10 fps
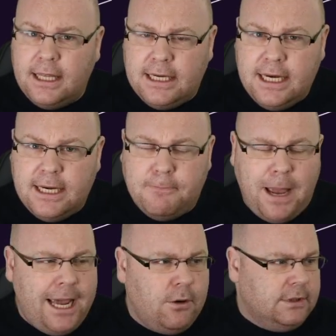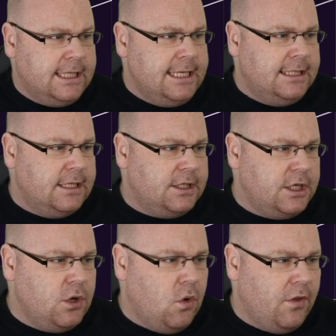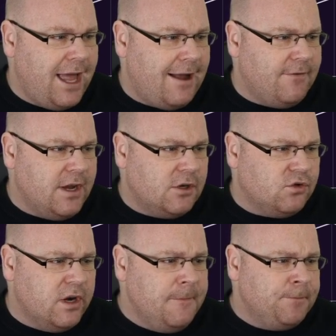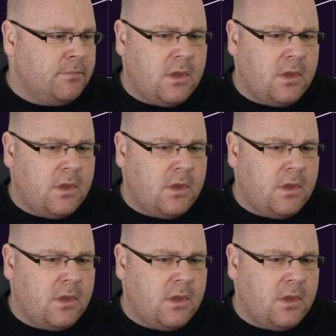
They needed penalties to secure that victory.